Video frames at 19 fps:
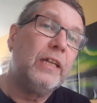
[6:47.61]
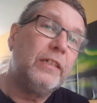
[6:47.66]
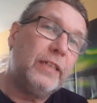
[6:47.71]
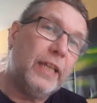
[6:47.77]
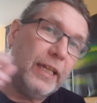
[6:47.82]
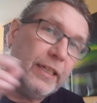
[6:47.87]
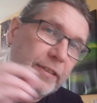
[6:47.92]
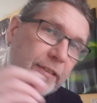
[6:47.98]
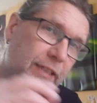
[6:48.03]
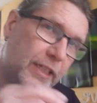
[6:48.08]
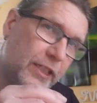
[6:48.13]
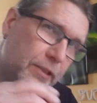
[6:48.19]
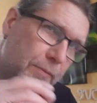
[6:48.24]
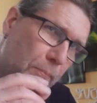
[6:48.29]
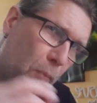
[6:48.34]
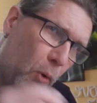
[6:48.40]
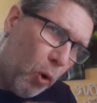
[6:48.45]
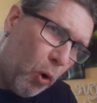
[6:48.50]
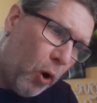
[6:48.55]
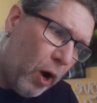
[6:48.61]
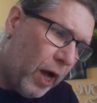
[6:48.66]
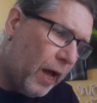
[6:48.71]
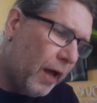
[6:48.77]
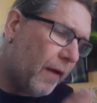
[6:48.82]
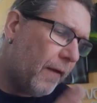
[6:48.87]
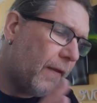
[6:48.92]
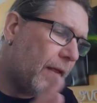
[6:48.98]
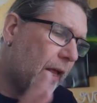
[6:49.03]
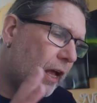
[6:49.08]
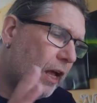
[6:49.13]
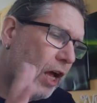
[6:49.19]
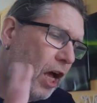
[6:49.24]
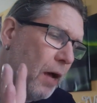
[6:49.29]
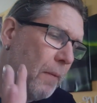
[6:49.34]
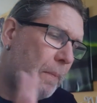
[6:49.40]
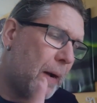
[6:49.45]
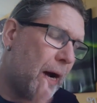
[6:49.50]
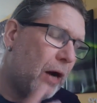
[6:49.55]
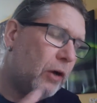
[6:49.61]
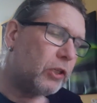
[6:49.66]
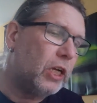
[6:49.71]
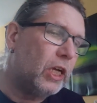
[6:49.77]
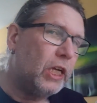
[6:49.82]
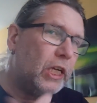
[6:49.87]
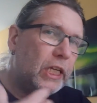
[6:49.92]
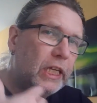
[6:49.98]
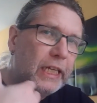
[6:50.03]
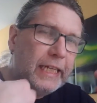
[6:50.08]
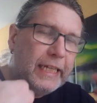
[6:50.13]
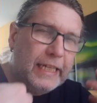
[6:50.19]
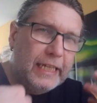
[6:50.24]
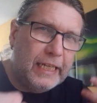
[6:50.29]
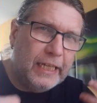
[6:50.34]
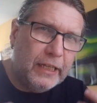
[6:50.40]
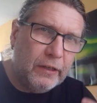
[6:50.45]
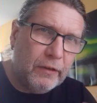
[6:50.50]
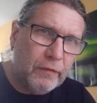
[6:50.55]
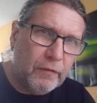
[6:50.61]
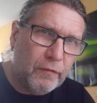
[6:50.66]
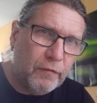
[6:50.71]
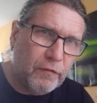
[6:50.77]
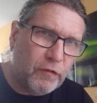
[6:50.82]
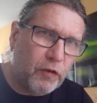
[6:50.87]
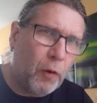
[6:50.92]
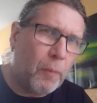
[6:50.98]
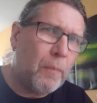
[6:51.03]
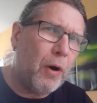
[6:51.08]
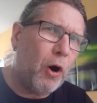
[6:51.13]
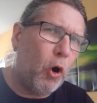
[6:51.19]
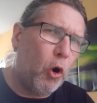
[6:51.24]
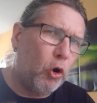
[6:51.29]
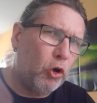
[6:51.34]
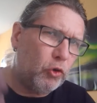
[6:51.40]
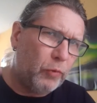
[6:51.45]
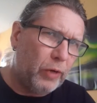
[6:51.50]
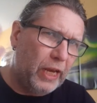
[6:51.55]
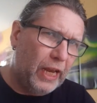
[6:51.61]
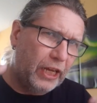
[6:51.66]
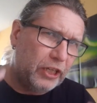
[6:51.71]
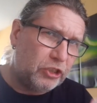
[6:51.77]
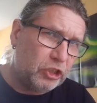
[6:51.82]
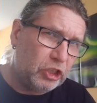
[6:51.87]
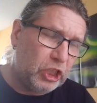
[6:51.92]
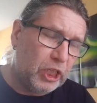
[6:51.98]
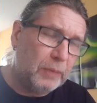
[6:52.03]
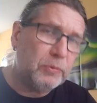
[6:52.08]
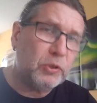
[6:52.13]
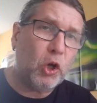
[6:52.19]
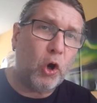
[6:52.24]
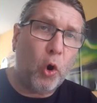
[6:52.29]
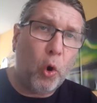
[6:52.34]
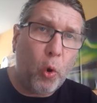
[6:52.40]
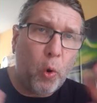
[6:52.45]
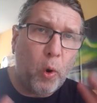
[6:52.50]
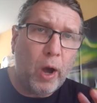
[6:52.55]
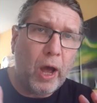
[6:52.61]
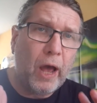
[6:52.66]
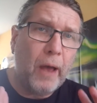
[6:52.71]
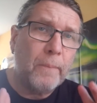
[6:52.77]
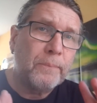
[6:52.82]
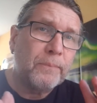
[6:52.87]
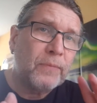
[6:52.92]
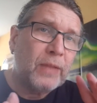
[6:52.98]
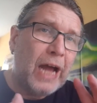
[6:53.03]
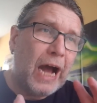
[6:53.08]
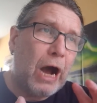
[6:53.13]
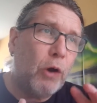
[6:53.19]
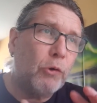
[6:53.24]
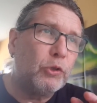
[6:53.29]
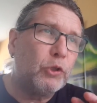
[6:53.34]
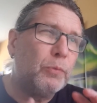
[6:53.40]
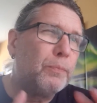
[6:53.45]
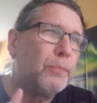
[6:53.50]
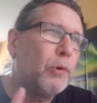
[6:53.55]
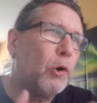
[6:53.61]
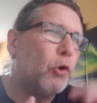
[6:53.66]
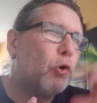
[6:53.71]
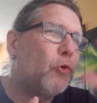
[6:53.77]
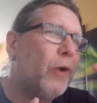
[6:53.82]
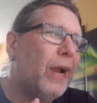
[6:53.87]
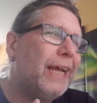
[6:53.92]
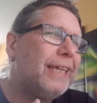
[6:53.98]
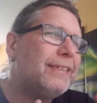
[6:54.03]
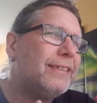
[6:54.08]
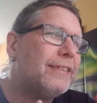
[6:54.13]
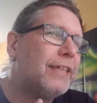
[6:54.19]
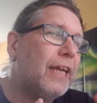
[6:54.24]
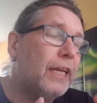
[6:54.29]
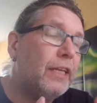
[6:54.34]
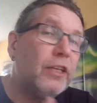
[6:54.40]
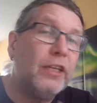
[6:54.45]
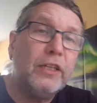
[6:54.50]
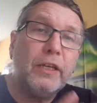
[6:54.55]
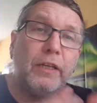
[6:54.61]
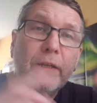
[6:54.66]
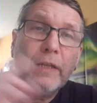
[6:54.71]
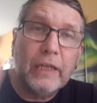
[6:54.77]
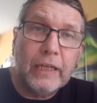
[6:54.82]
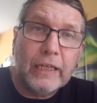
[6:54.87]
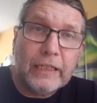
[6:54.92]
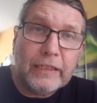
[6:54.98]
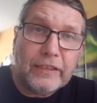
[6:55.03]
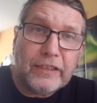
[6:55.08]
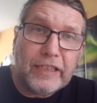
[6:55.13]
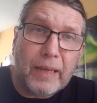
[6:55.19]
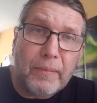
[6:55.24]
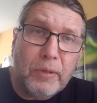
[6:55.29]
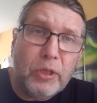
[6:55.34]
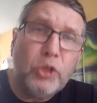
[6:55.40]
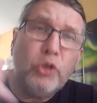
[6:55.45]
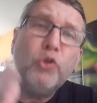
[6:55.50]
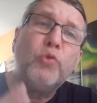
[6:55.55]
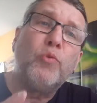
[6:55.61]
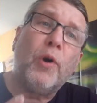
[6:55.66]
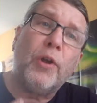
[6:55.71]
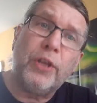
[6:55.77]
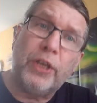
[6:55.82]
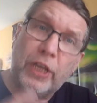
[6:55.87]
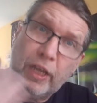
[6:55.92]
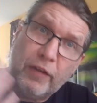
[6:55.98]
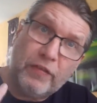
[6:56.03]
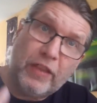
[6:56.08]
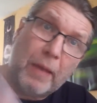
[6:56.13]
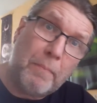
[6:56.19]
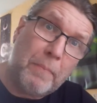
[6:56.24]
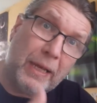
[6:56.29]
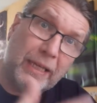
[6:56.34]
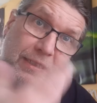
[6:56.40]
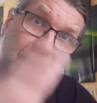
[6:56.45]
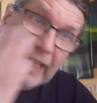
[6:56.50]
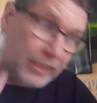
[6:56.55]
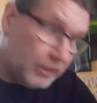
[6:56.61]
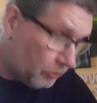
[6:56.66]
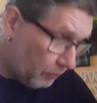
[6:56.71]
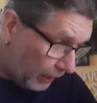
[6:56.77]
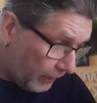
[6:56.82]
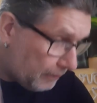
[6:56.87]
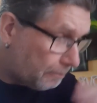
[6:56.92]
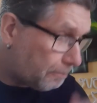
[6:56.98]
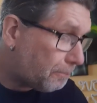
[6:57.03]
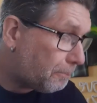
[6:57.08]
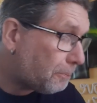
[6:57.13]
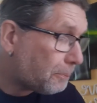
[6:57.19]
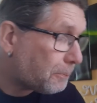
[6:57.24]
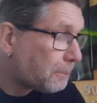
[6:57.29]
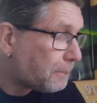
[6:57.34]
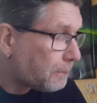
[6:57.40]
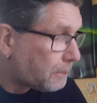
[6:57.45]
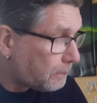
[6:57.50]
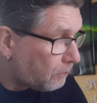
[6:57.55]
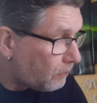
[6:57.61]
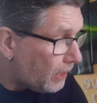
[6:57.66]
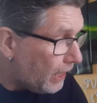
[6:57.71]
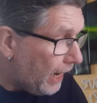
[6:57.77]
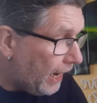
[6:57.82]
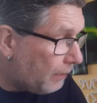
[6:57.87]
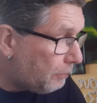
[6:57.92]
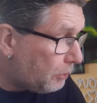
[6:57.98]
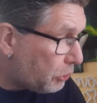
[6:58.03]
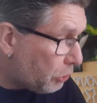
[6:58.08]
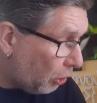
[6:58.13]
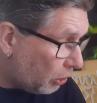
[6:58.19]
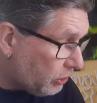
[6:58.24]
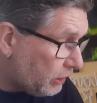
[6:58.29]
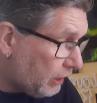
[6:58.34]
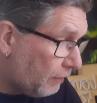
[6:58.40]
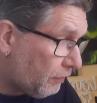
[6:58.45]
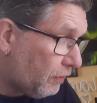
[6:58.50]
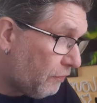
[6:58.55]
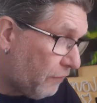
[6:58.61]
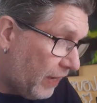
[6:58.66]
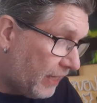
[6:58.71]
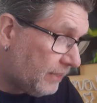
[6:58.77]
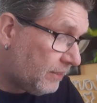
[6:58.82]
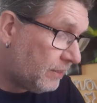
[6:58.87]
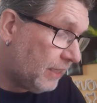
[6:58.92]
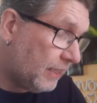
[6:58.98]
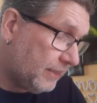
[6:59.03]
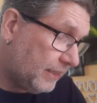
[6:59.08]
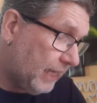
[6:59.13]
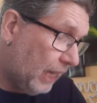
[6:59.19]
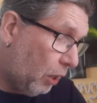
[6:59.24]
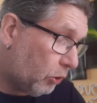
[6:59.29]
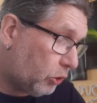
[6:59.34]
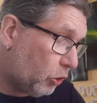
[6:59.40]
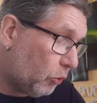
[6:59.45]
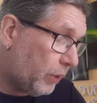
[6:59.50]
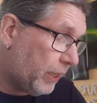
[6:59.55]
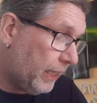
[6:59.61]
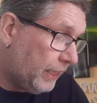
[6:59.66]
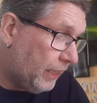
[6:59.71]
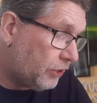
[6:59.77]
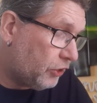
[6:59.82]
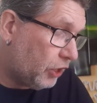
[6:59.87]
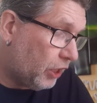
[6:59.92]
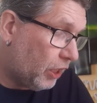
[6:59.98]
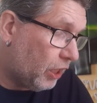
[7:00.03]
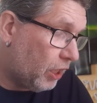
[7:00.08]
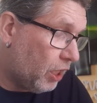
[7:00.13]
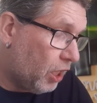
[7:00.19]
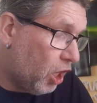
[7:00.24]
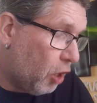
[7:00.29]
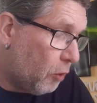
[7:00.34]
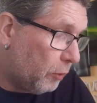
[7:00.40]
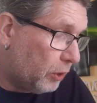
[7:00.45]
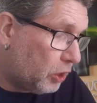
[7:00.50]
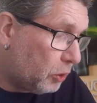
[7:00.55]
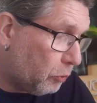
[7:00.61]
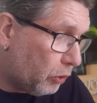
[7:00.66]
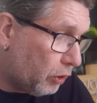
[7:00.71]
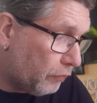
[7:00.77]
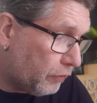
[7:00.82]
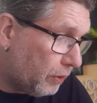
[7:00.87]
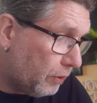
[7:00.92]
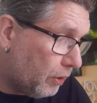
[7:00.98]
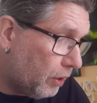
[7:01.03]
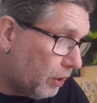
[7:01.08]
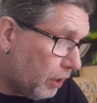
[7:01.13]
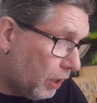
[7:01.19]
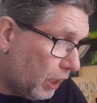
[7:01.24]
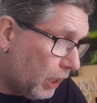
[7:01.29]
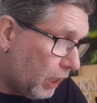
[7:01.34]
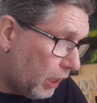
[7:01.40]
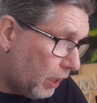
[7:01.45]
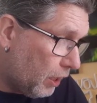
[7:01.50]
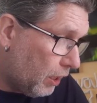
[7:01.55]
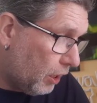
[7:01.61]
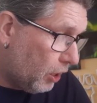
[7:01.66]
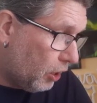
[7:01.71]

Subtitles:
This is more about healing from old relationships, or how to progress in a semi-new one, if that makes sense, right? And because you have the pheasant as the outgoing energy, which is one of the